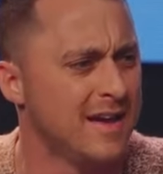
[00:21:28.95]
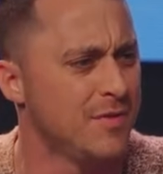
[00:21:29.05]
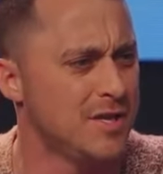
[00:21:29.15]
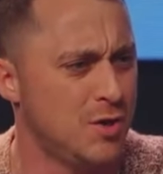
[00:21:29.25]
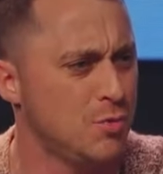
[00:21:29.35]

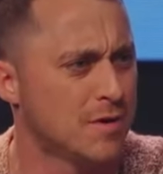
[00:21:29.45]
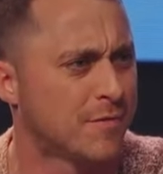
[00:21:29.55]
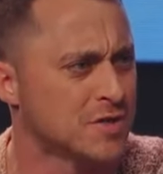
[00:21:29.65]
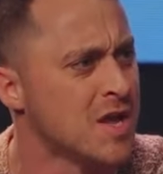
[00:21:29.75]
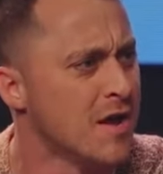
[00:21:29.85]
in the
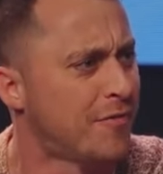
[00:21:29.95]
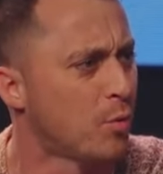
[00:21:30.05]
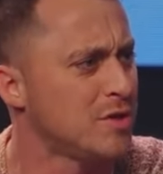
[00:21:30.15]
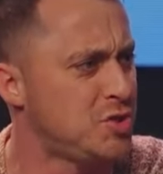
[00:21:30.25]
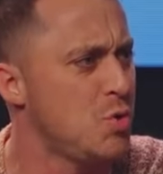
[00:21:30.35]
universe
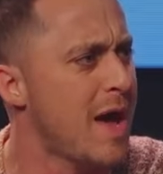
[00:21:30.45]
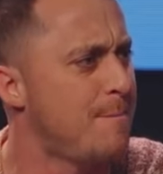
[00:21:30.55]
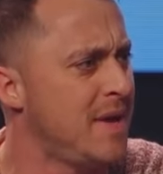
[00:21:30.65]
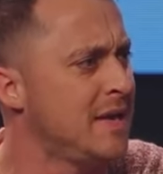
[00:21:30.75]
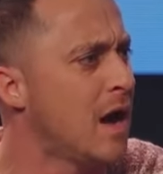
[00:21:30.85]
for which you
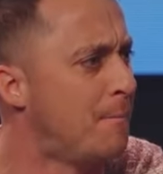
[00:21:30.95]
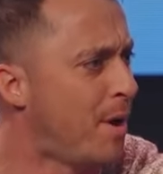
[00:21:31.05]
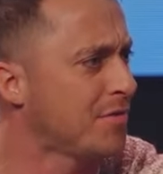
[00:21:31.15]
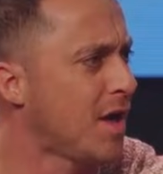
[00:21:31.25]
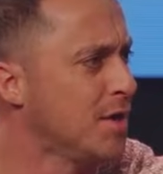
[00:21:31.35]
have been
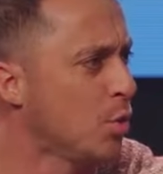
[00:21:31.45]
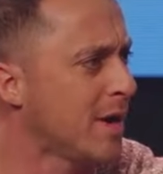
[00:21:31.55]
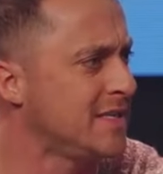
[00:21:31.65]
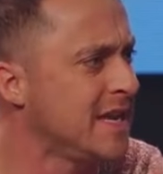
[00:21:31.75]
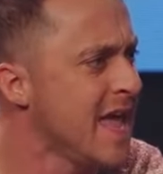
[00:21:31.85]
both
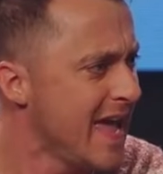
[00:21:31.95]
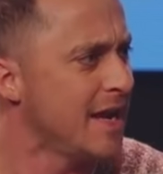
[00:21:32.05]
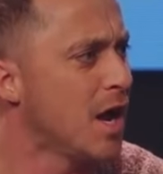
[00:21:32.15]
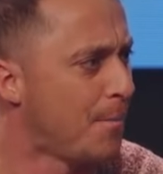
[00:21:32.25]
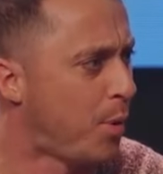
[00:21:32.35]
anointed
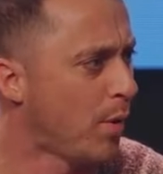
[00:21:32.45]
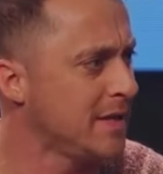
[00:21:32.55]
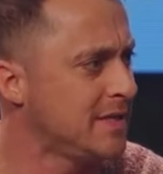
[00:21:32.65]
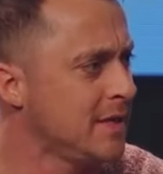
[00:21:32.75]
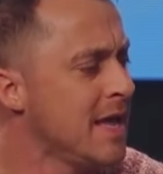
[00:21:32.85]
and
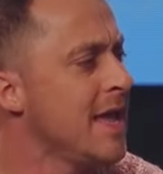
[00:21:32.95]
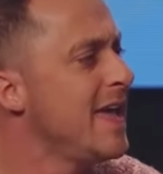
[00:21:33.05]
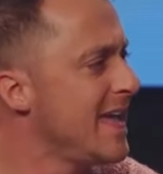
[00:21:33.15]
appointed